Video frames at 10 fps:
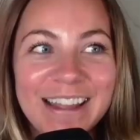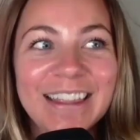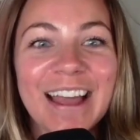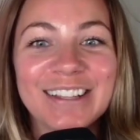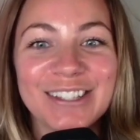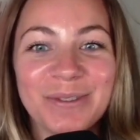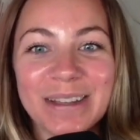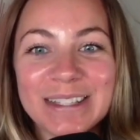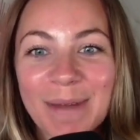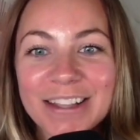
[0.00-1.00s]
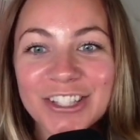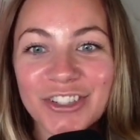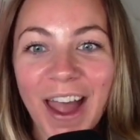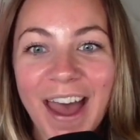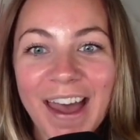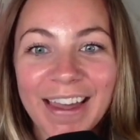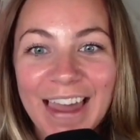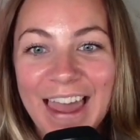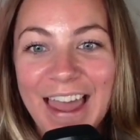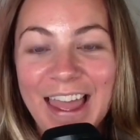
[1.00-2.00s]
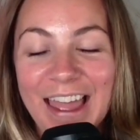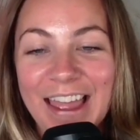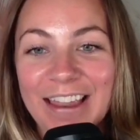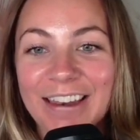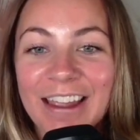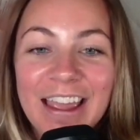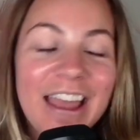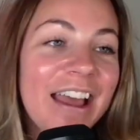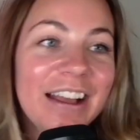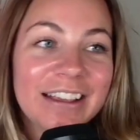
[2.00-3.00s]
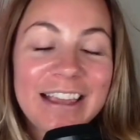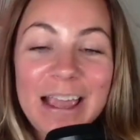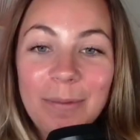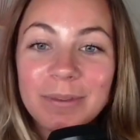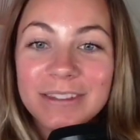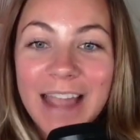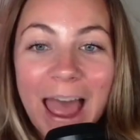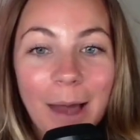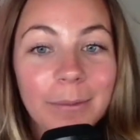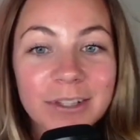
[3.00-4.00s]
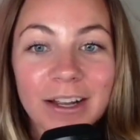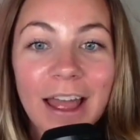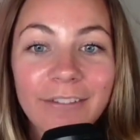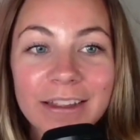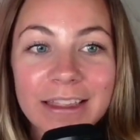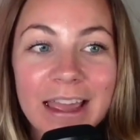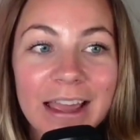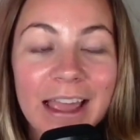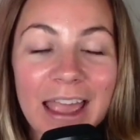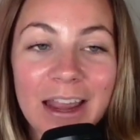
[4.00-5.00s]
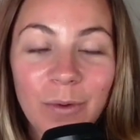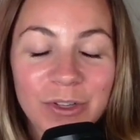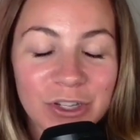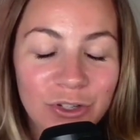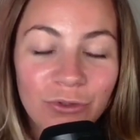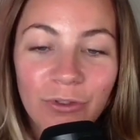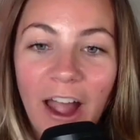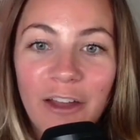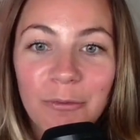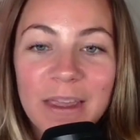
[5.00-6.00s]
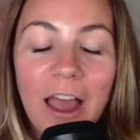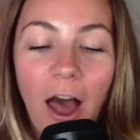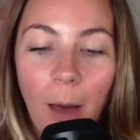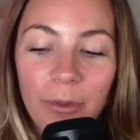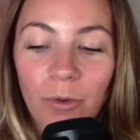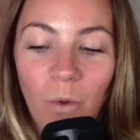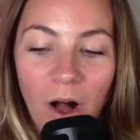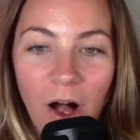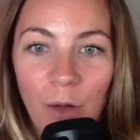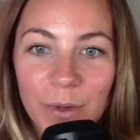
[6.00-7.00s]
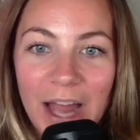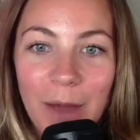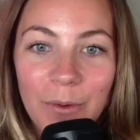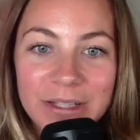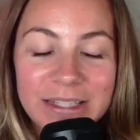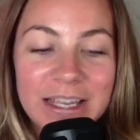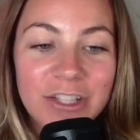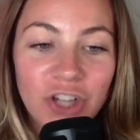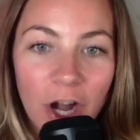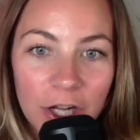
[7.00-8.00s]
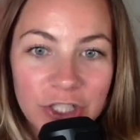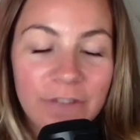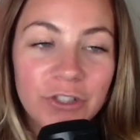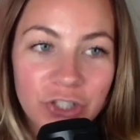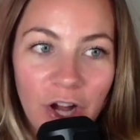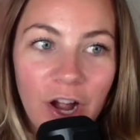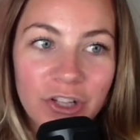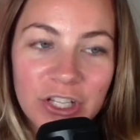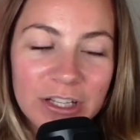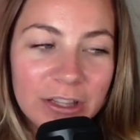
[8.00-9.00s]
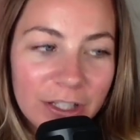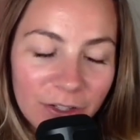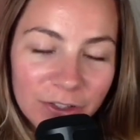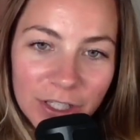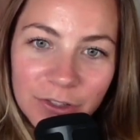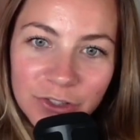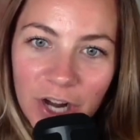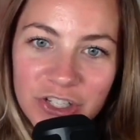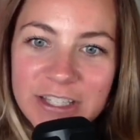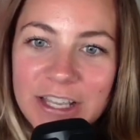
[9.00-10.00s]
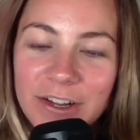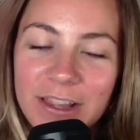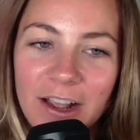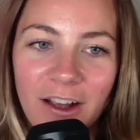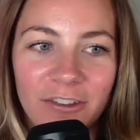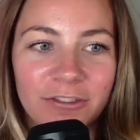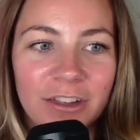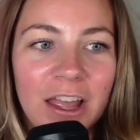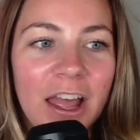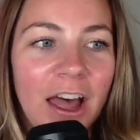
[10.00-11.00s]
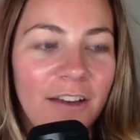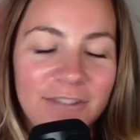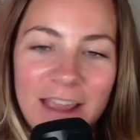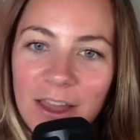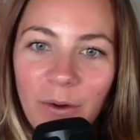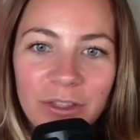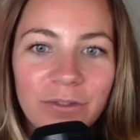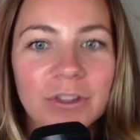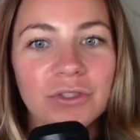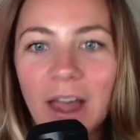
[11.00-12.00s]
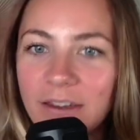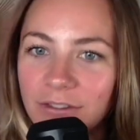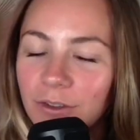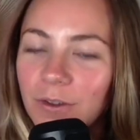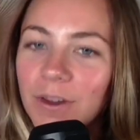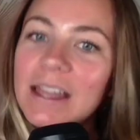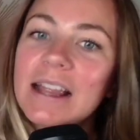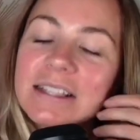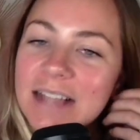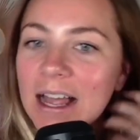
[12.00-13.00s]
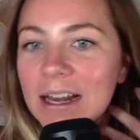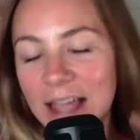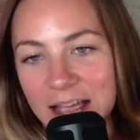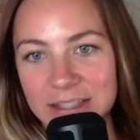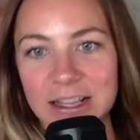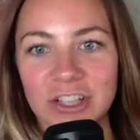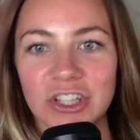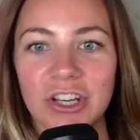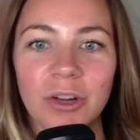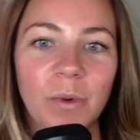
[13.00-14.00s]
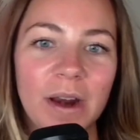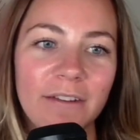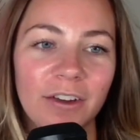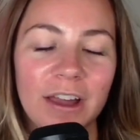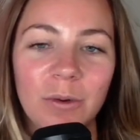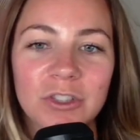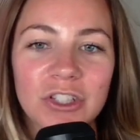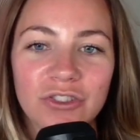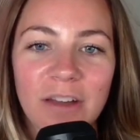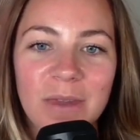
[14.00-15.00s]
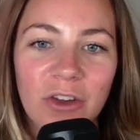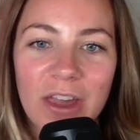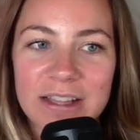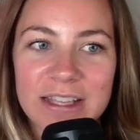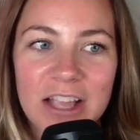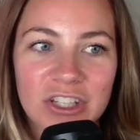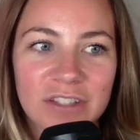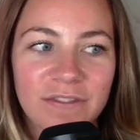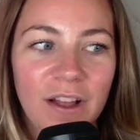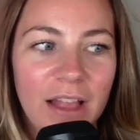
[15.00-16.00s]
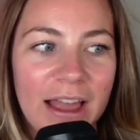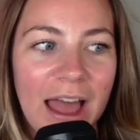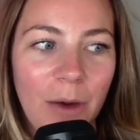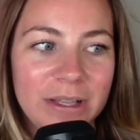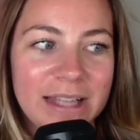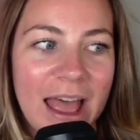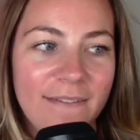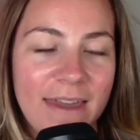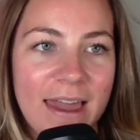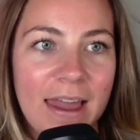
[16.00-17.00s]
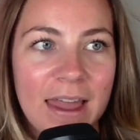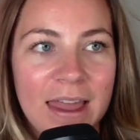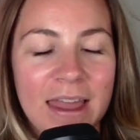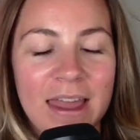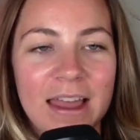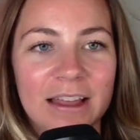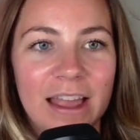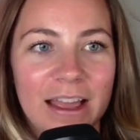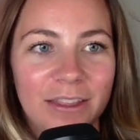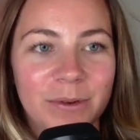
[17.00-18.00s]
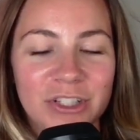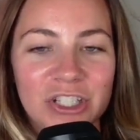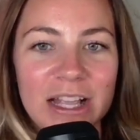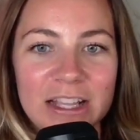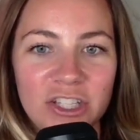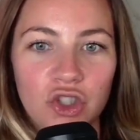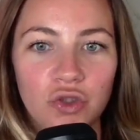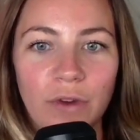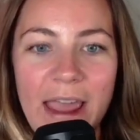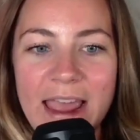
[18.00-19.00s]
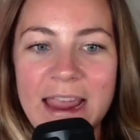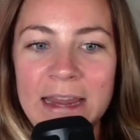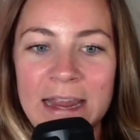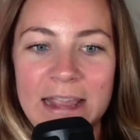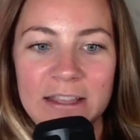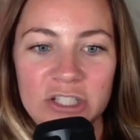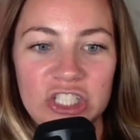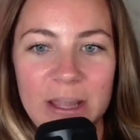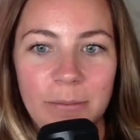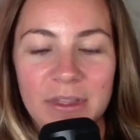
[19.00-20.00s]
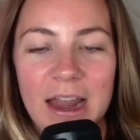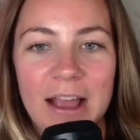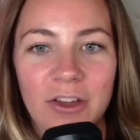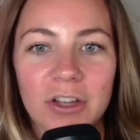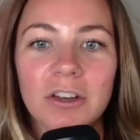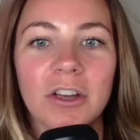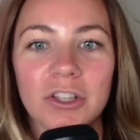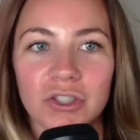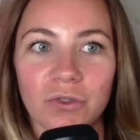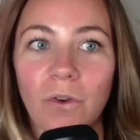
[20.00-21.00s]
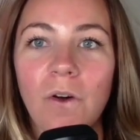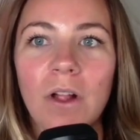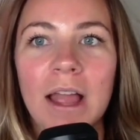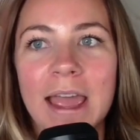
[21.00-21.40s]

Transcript: likes to expense track and keep tabs on everything, and it would just drive me up the wall when I would see charge after charge, like little charges here and there of Nate going through a drive-through or getting a snack at a gas station or whatever. It would just drive me crazy. It just felt like I was having, like, there was just like this drain in the ship that I couldn't control.